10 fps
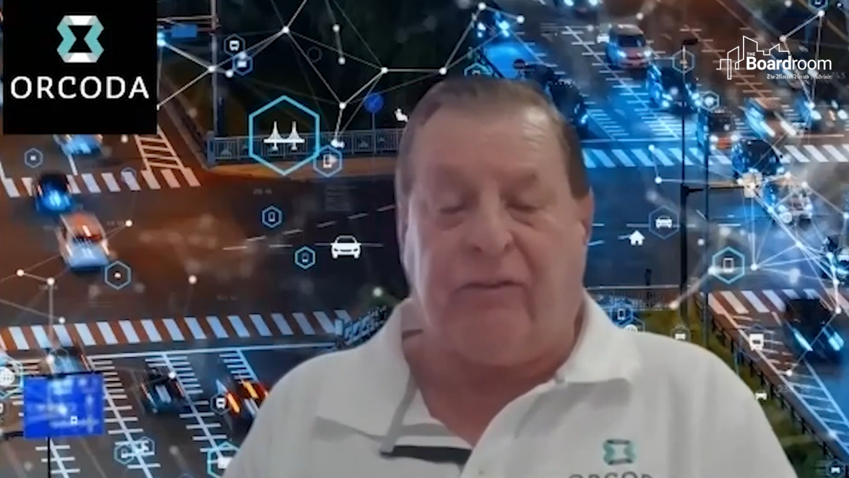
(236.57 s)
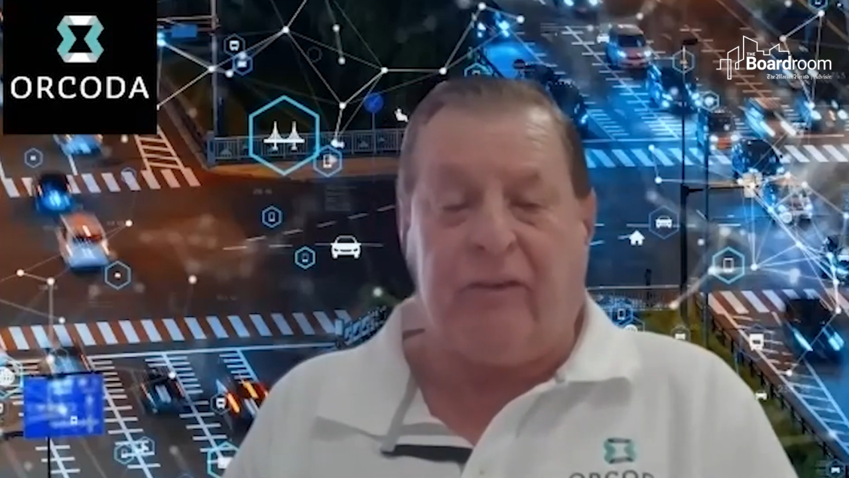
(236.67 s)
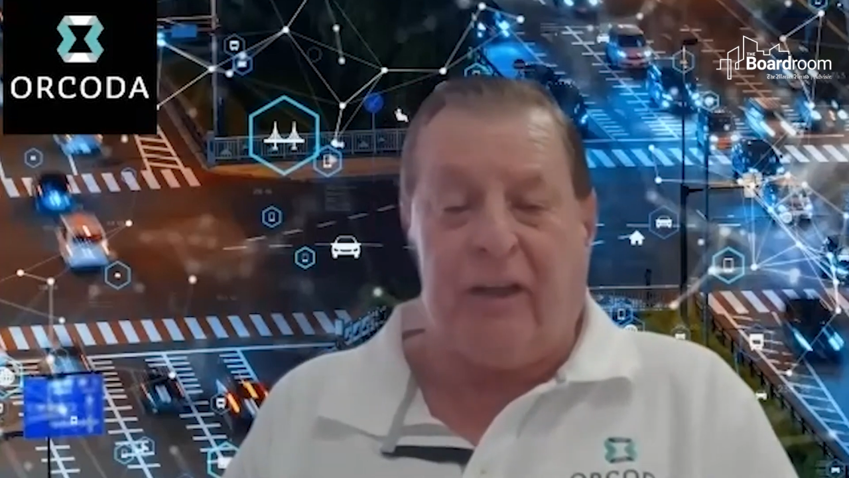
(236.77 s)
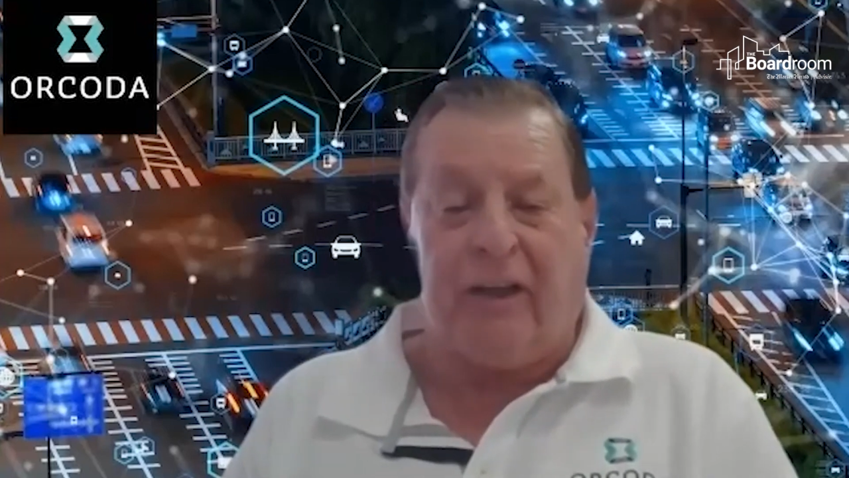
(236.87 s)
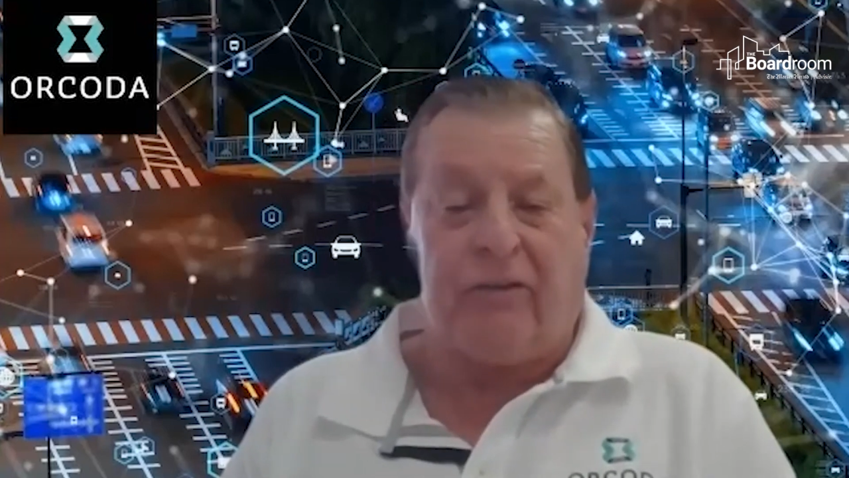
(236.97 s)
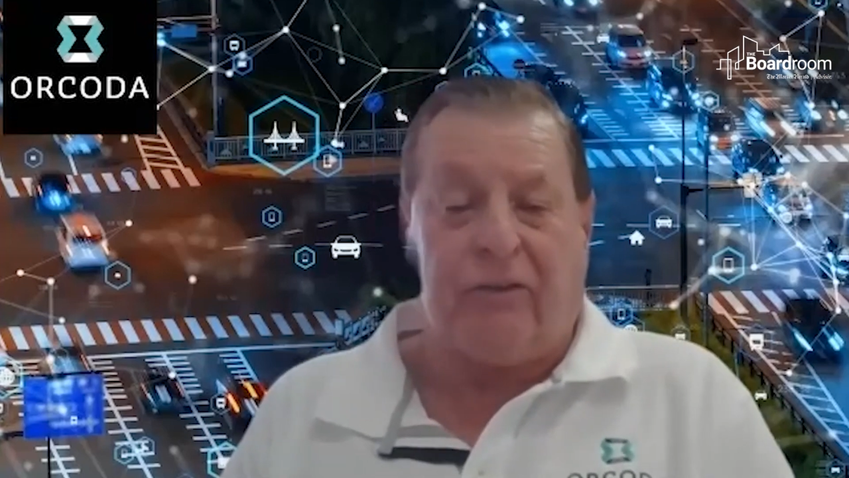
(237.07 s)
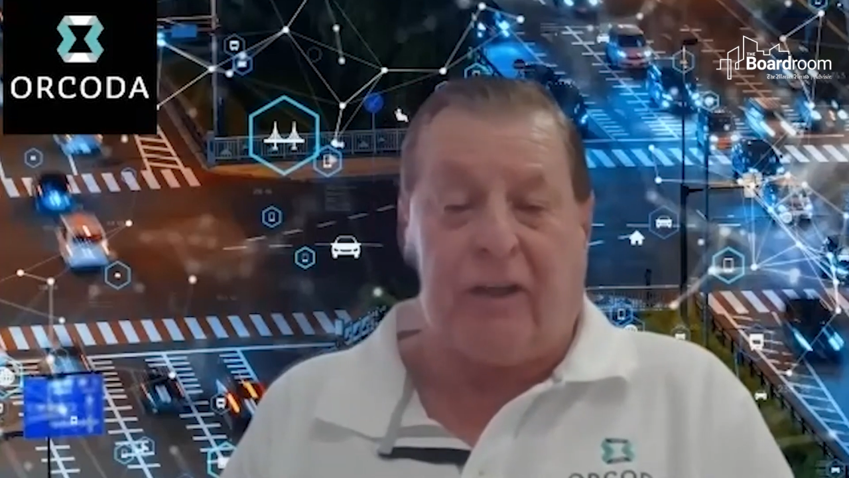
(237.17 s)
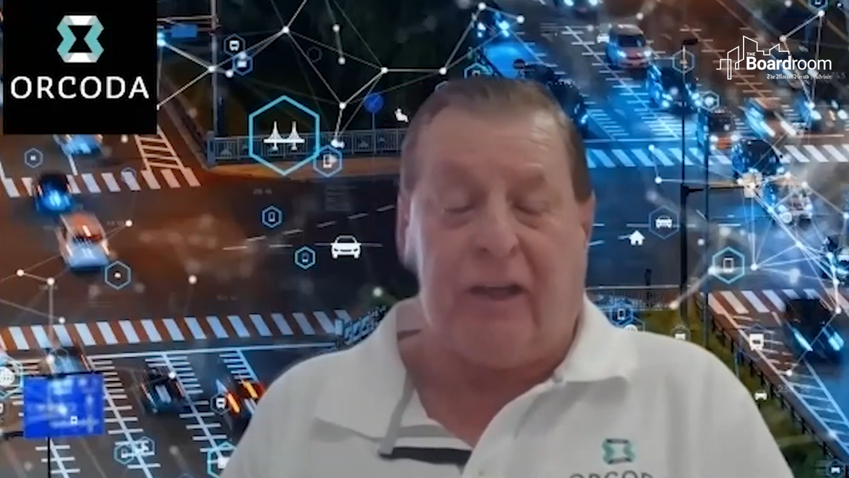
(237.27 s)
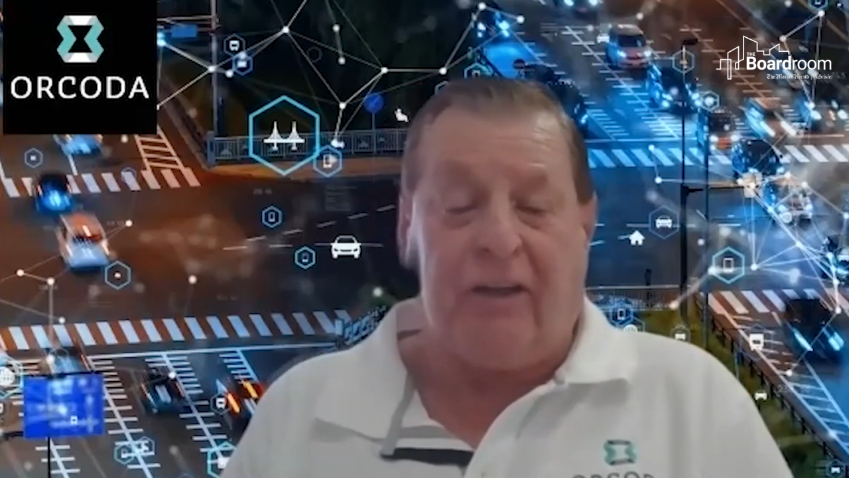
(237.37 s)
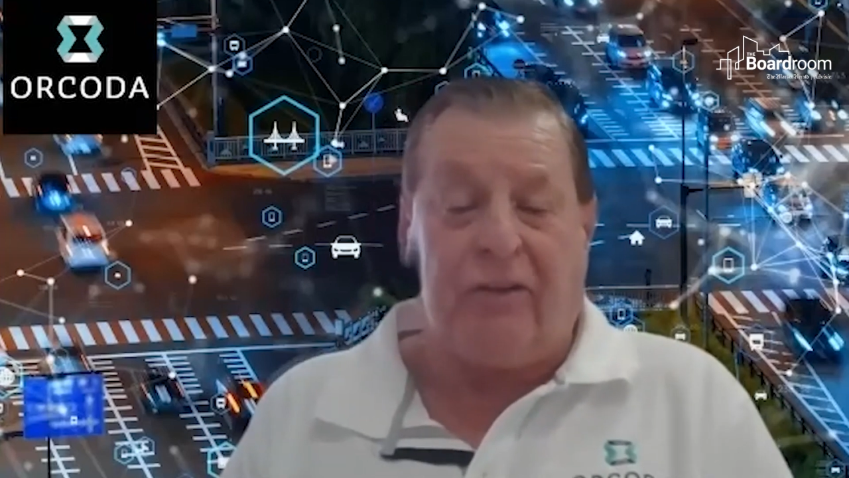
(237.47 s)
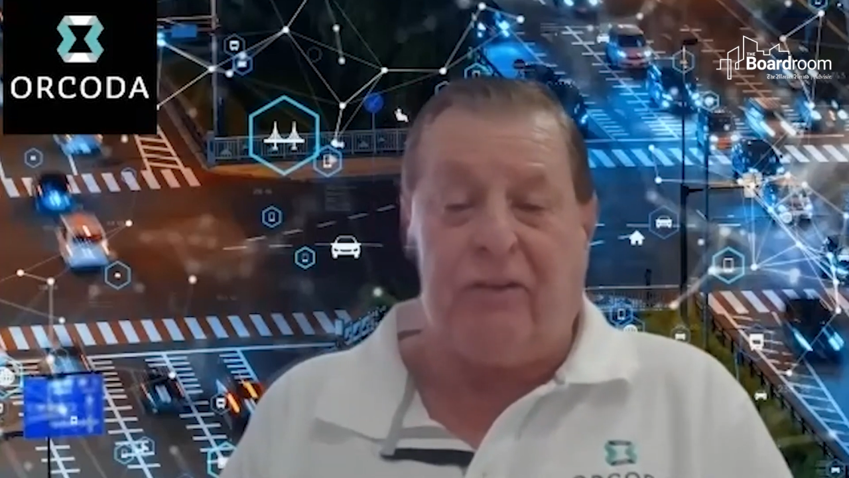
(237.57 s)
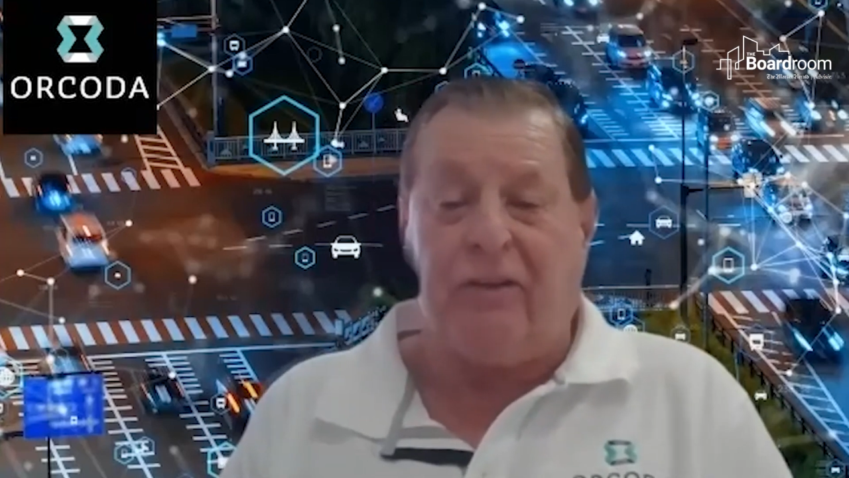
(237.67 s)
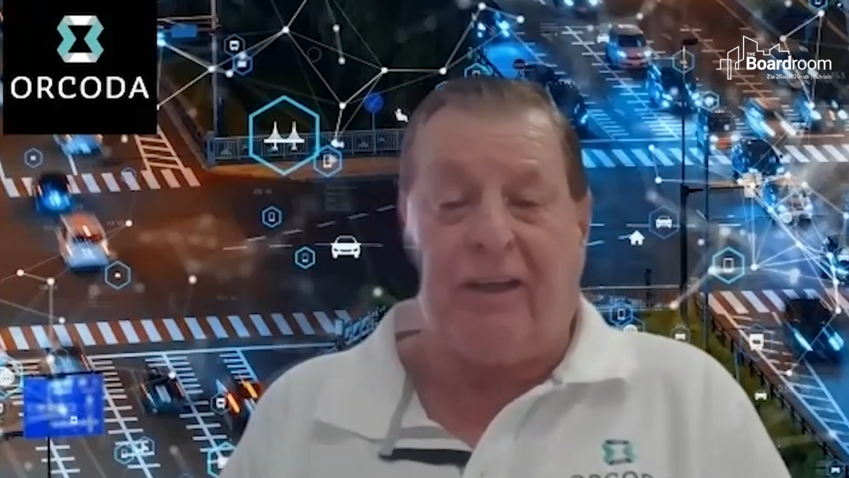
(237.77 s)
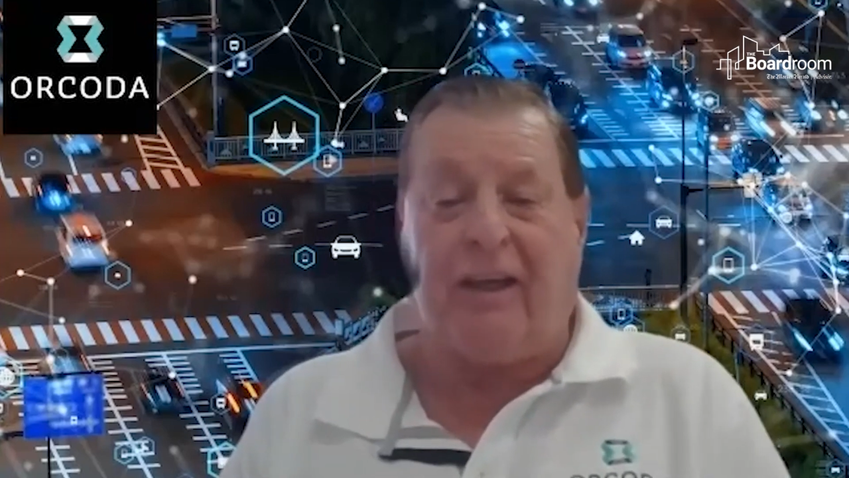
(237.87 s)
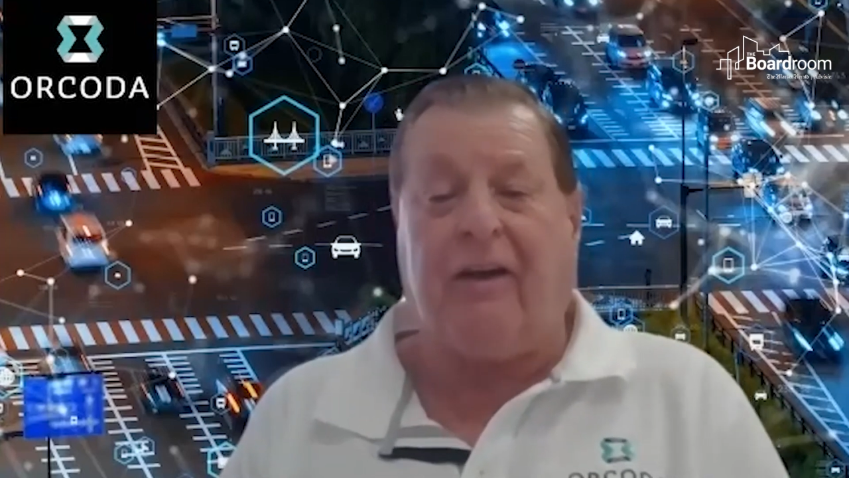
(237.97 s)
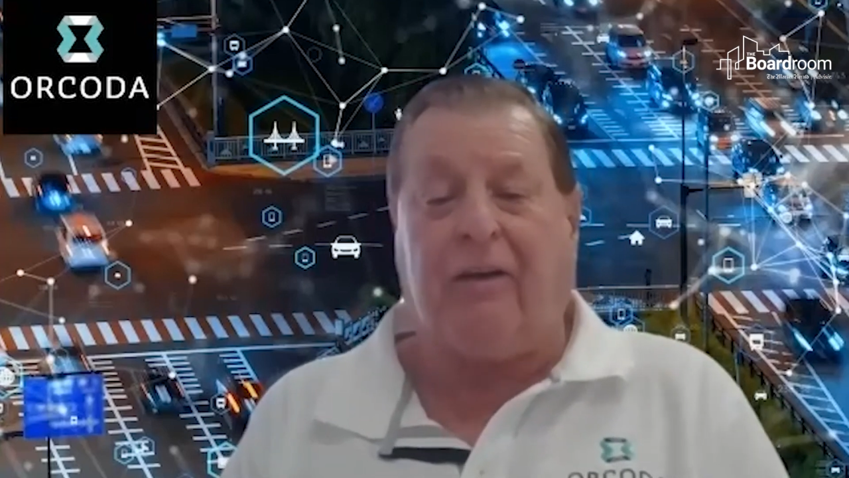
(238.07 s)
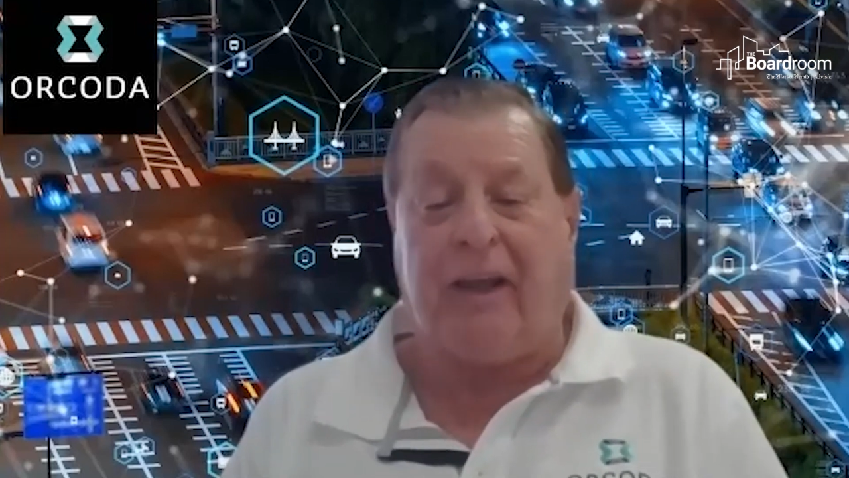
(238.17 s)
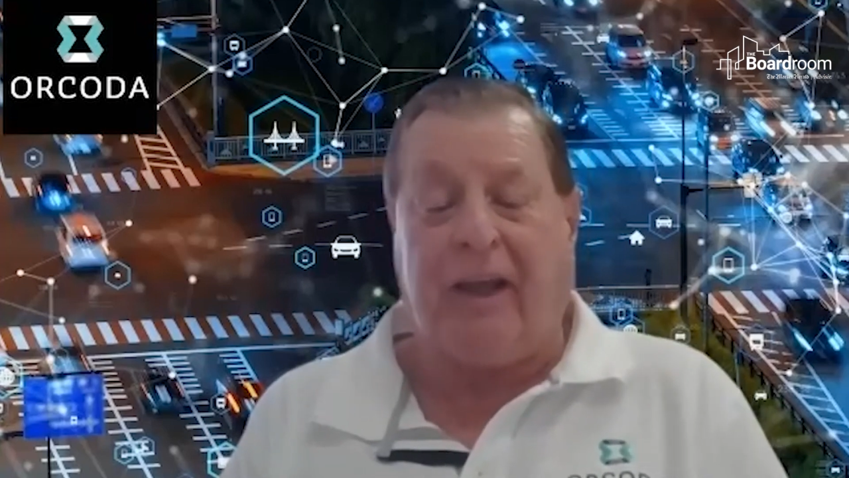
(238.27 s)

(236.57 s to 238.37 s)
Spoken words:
electrification, you cannot